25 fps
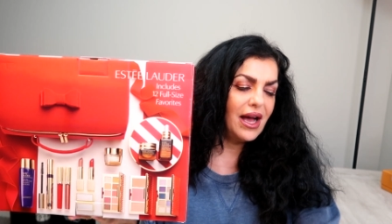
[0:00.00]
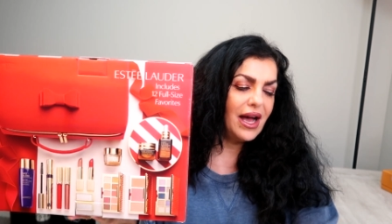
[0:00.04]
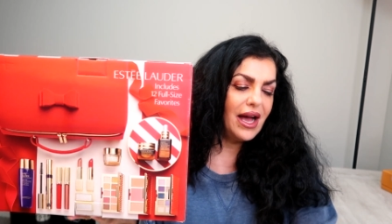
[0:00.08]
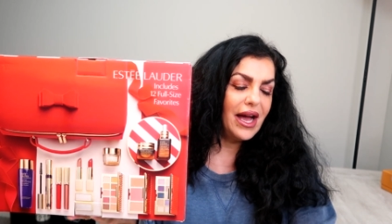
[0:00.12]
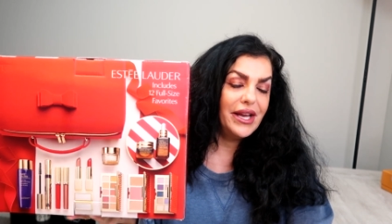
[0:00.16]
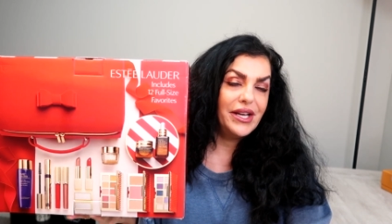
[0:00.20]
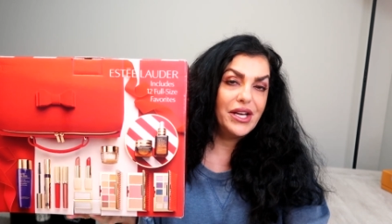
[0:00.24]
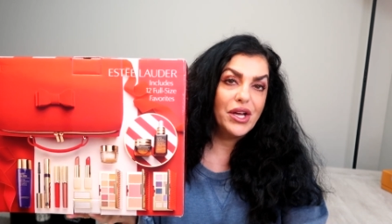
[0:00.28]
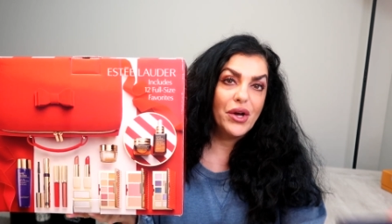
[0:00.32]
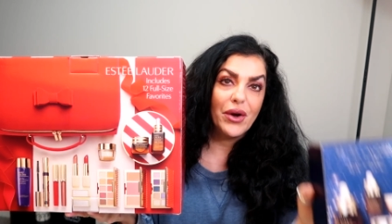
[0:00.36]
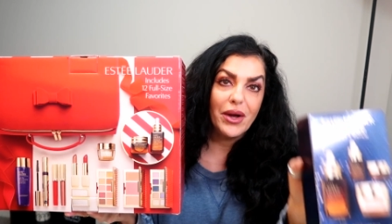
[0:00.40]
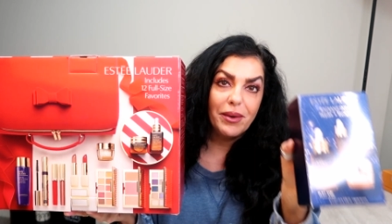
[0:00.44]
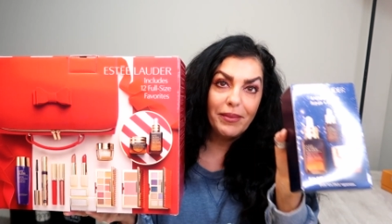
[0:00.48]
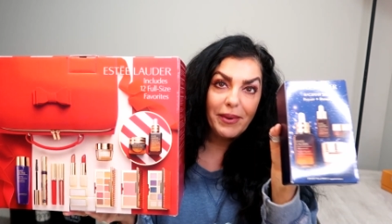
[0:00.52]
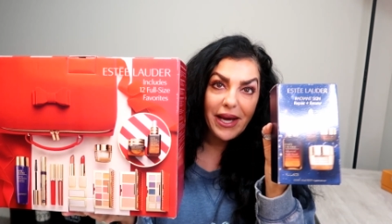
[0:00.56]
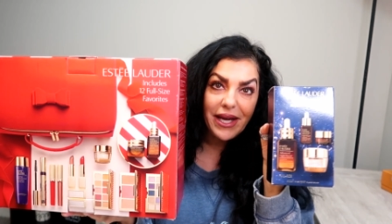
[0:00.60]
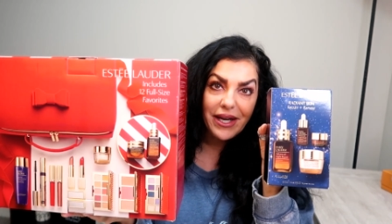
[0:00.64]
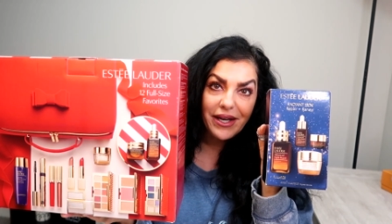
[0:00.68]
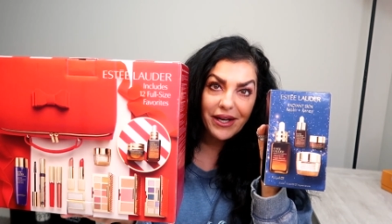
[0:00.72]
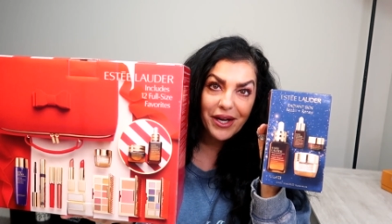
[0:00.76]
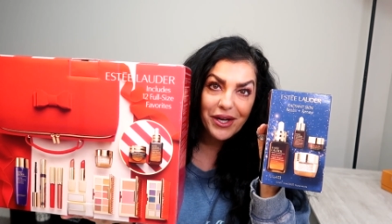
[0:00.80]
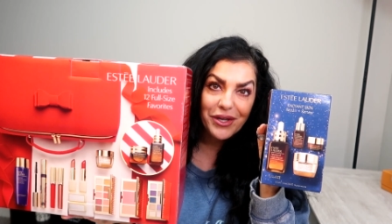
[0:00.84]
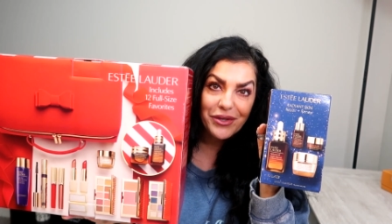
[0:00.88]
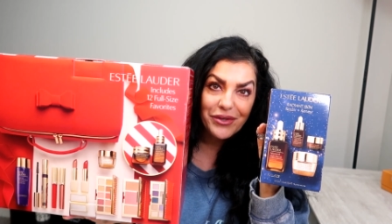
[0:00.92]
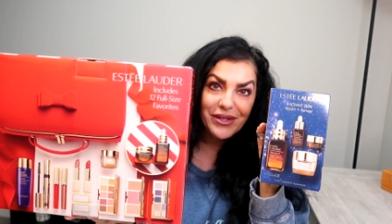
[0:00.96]
I know I
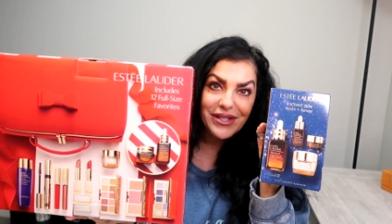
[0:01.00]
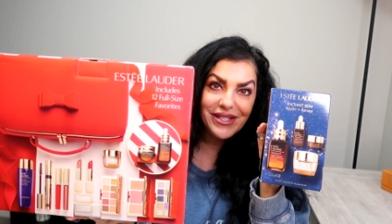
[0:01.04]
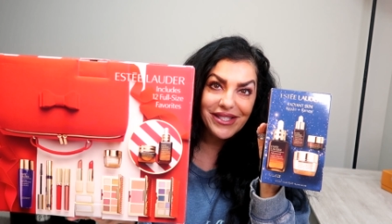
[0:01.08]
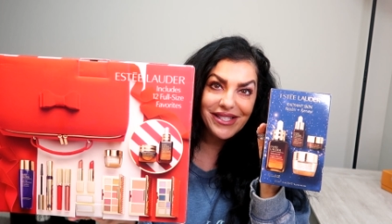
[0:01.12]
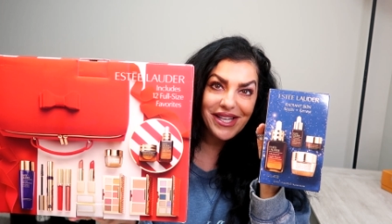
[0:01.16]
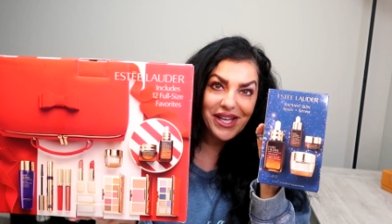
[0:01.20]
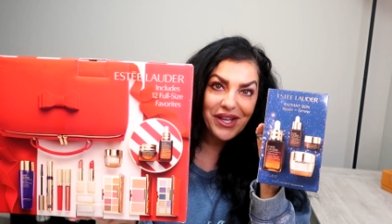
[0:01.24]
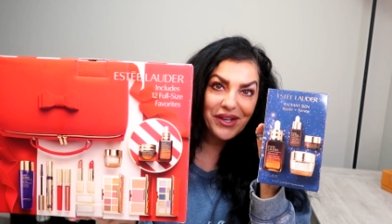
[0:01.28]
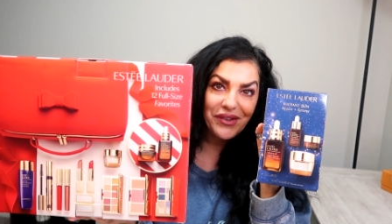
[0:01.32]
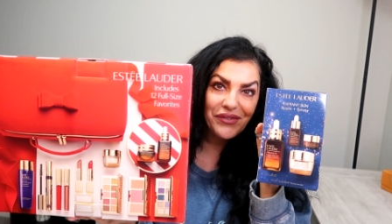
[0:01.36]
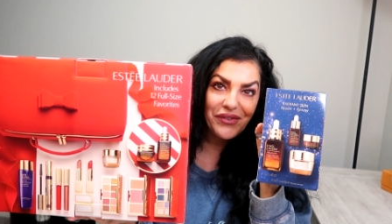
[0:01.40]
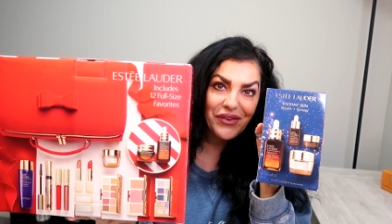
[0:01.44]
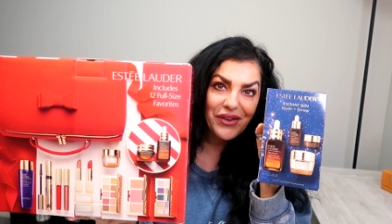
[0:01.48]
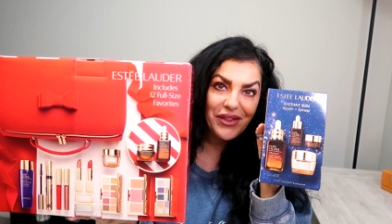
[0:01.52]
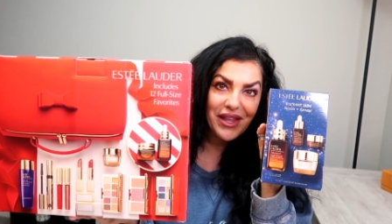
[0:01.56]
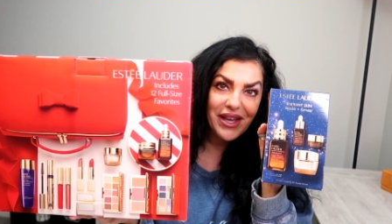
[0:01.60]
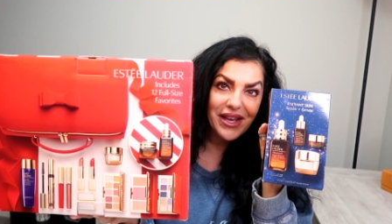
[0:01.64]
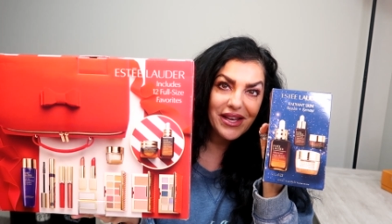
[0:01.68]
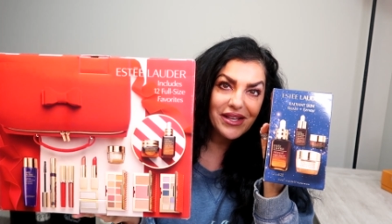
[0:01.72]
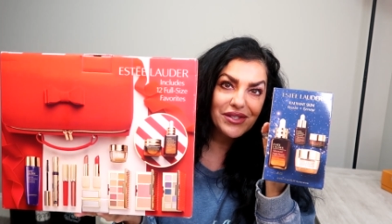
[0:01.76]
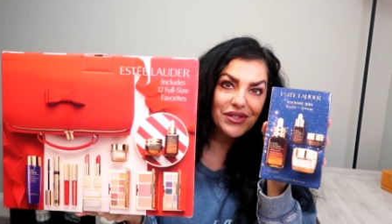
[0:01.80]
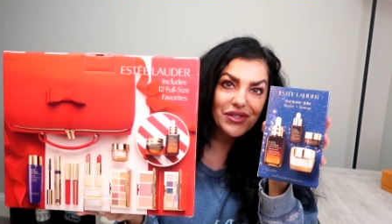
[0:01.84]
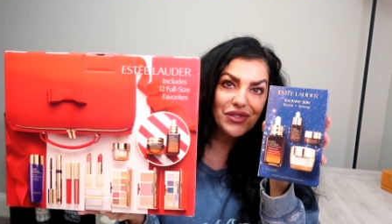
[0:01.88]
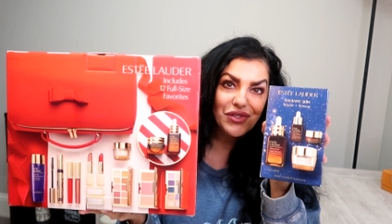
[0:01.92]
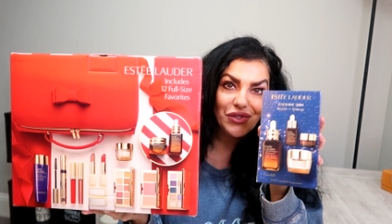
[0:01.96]
paid $110 for this,